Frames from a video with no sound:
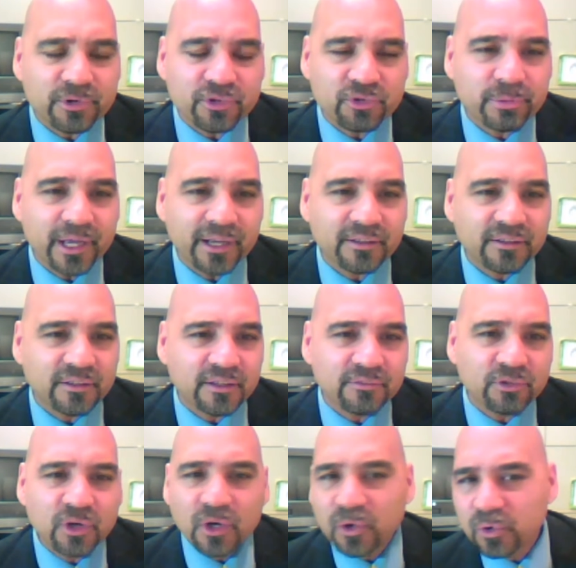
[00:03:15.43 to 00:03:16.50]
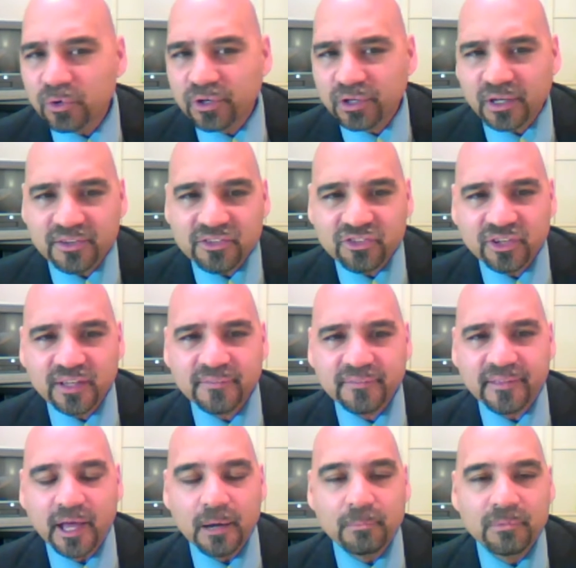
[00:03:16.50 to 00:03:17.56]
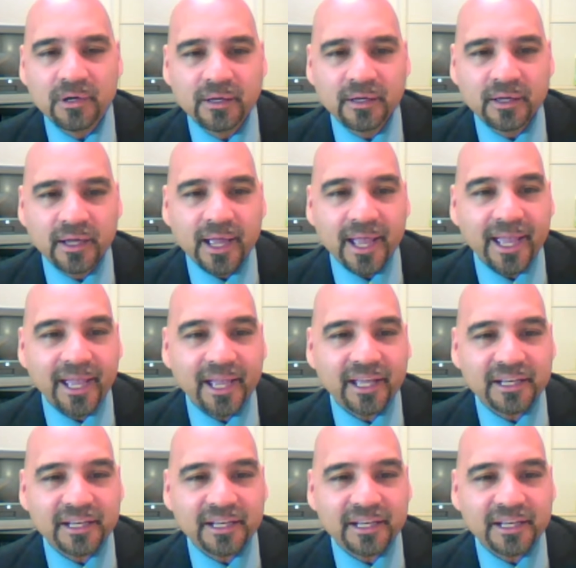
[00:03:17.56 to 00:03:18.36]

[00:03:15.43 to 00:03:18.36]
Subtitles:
leaders' perspective, who could unseat them?